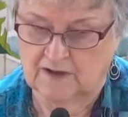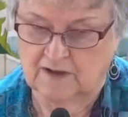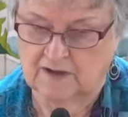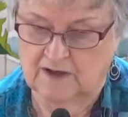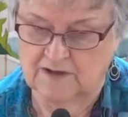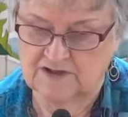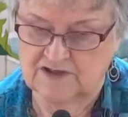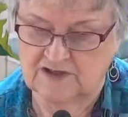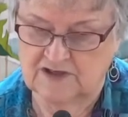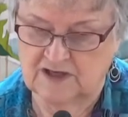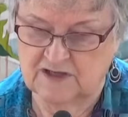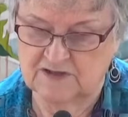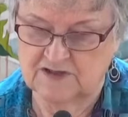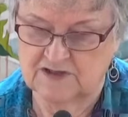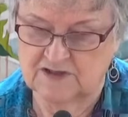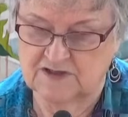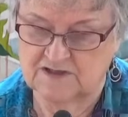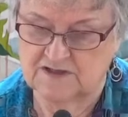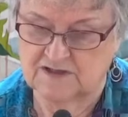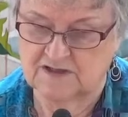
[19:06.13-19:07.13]

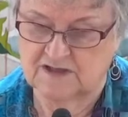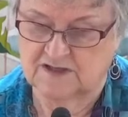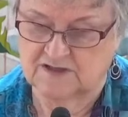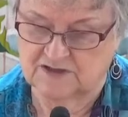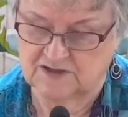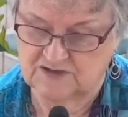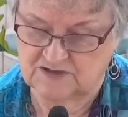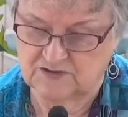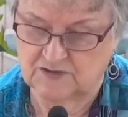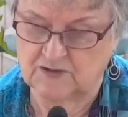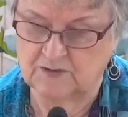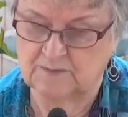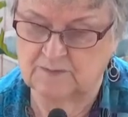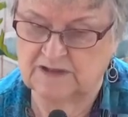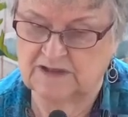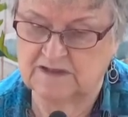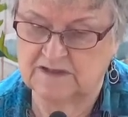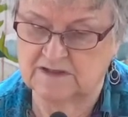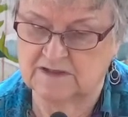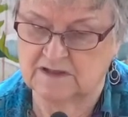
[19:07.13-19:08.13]
Conscientious
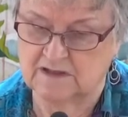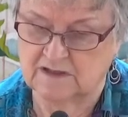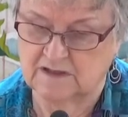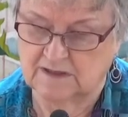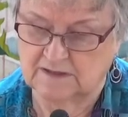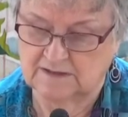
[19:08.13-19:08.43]
discernment